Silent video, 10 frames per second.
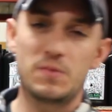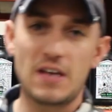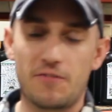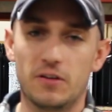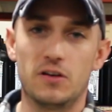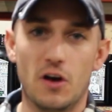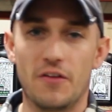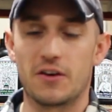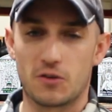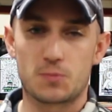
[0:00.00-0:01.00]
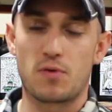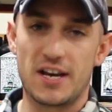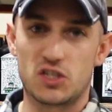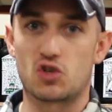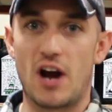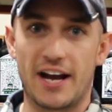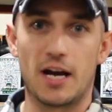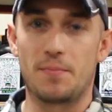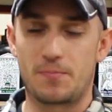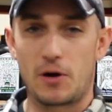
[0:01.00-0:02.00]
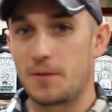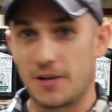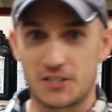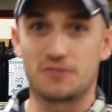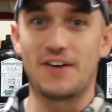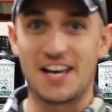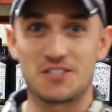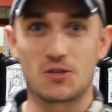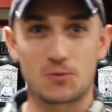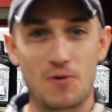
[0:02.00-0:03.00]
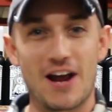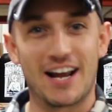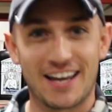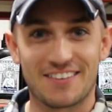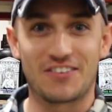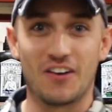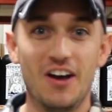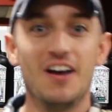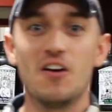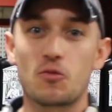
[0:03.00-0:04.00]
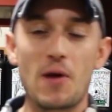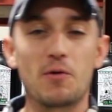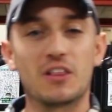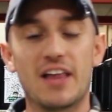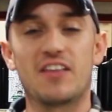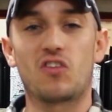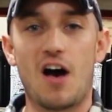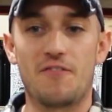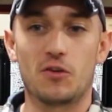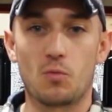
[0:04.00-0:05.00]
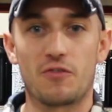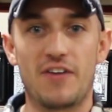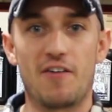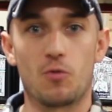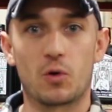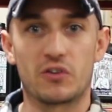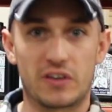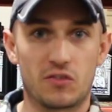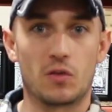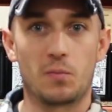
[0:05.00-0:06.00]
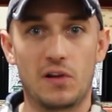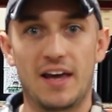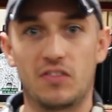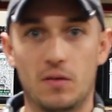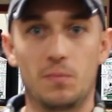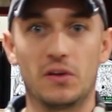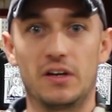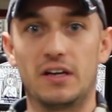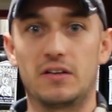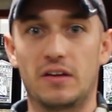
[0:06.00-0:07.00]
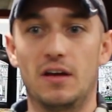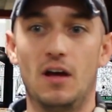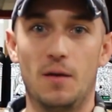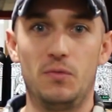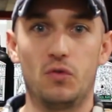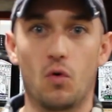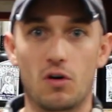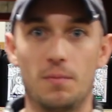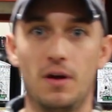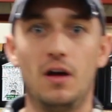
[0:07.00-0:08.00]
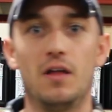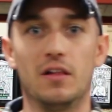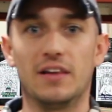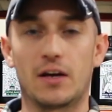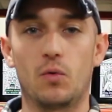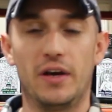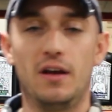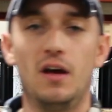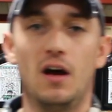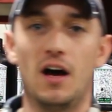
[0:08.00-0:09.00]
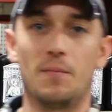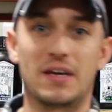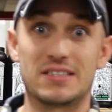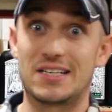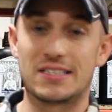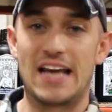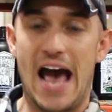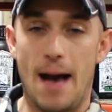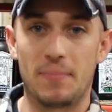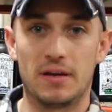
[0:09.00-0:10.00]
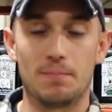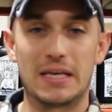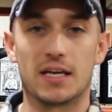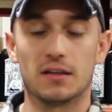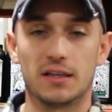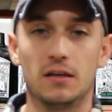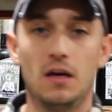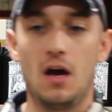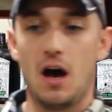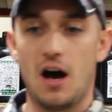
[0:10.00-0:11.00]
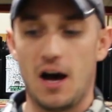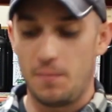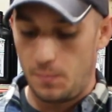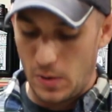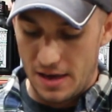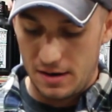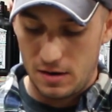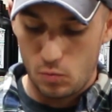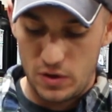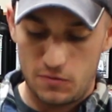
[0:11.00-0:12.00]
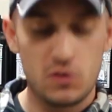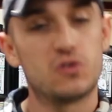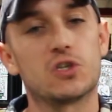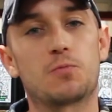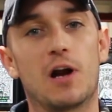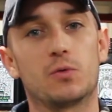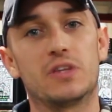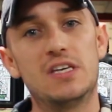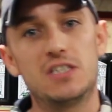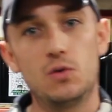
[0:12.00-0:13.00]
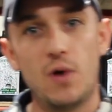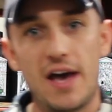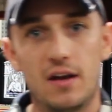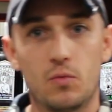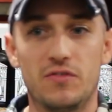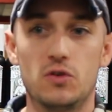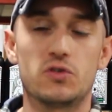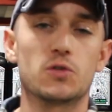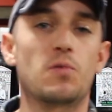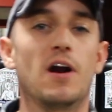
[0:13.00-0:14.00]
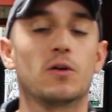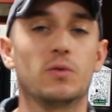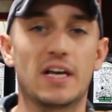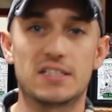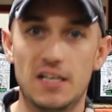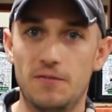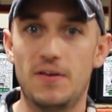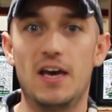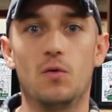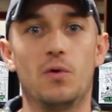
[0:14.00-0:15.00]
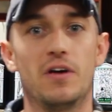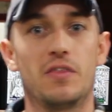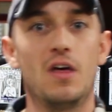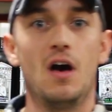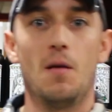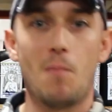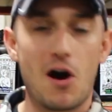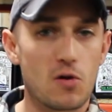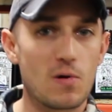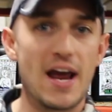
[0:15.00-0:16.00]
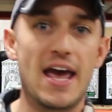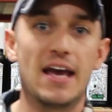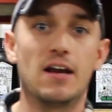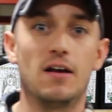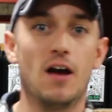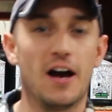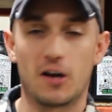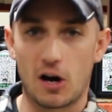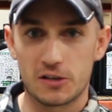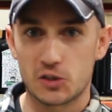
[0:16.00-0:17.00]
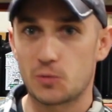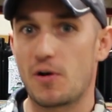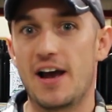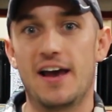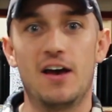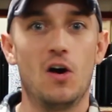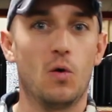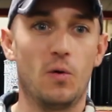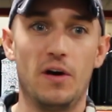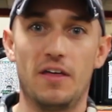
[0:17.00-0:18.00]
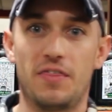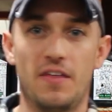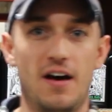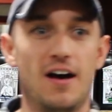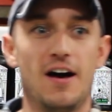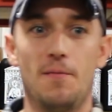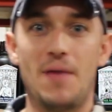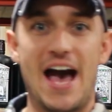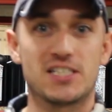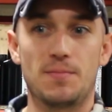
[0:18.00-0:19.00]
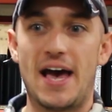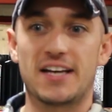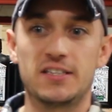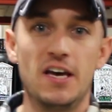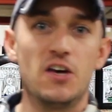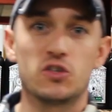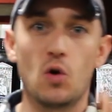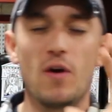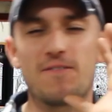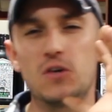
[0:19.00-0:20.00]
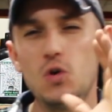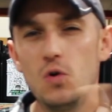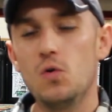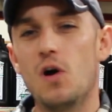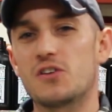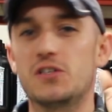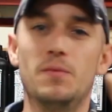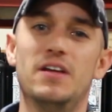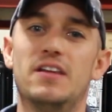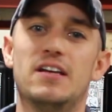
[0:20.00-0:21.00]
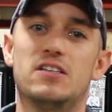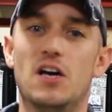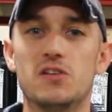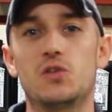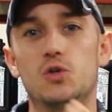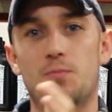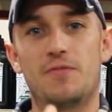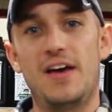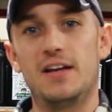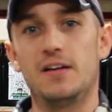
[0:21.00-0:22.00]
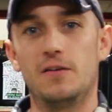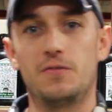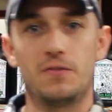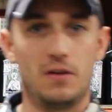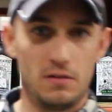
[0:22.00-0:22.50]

definitely know that your spray is drying up pretty much as fast as you're spraying it. So spraying with the lights off is more favorable because it gives the plant the ability to absorb the liquid because it doesn't happen immediately. But we've used this product with Easy Wet, we've used this product with Actinovate, with Monterey Garden Spray, with Azamax. So if you are somebody that does those preventative